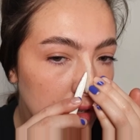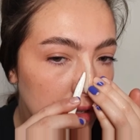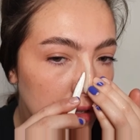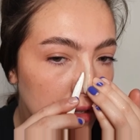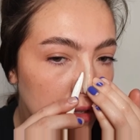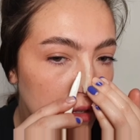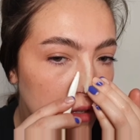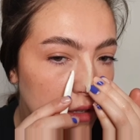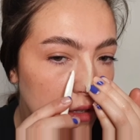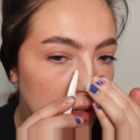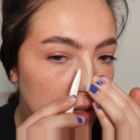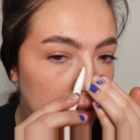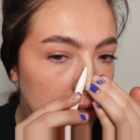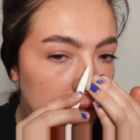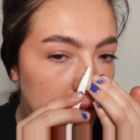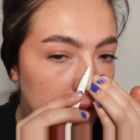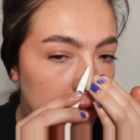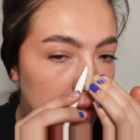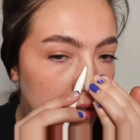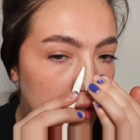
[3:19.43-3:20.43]
you're better off
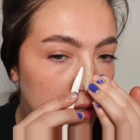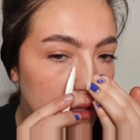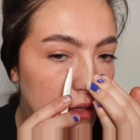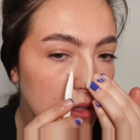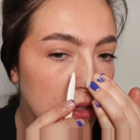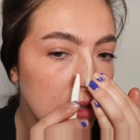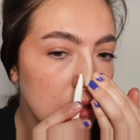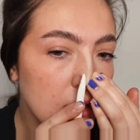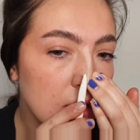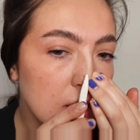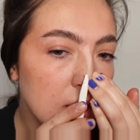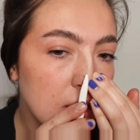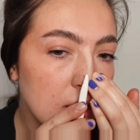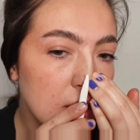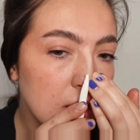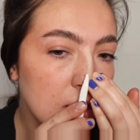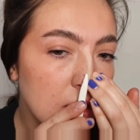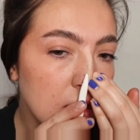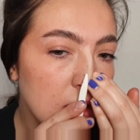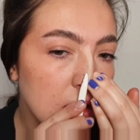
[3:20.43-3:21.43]
having a glue to hold it
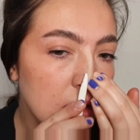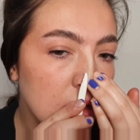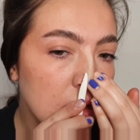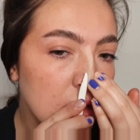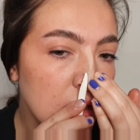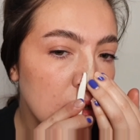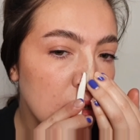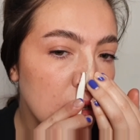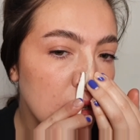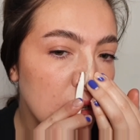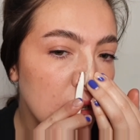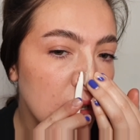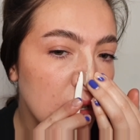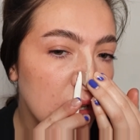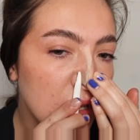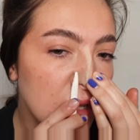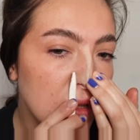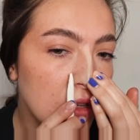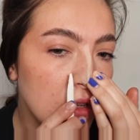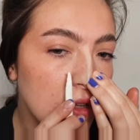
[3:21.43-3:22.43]
down first. So
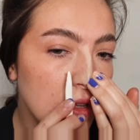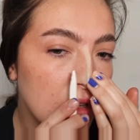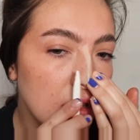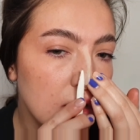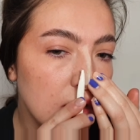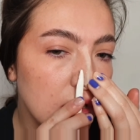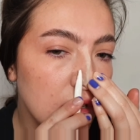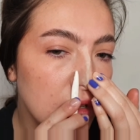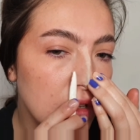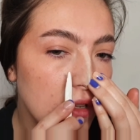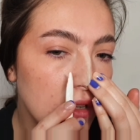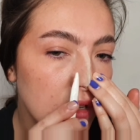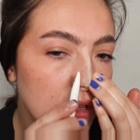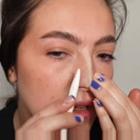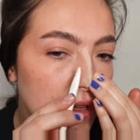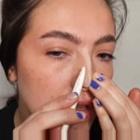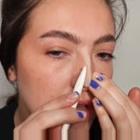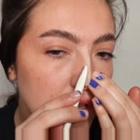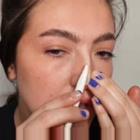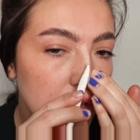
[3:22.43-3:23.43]
there's a wee
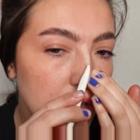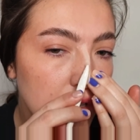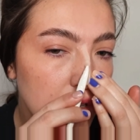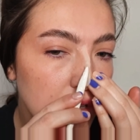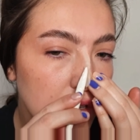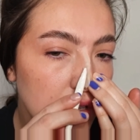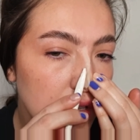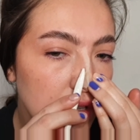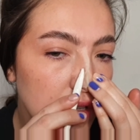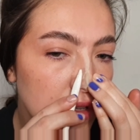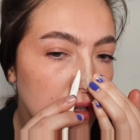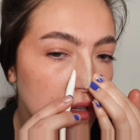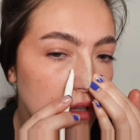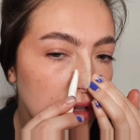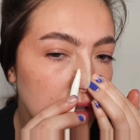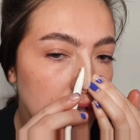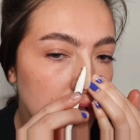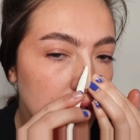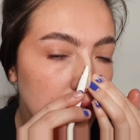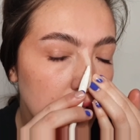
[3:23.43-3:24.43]
close-up shot of
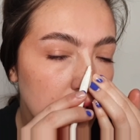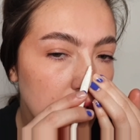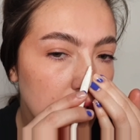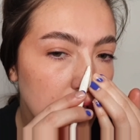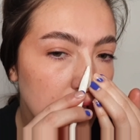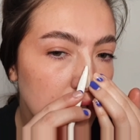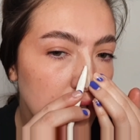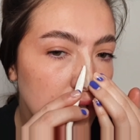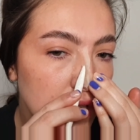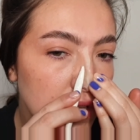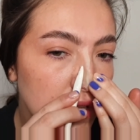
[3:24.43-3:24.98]
me, lovely.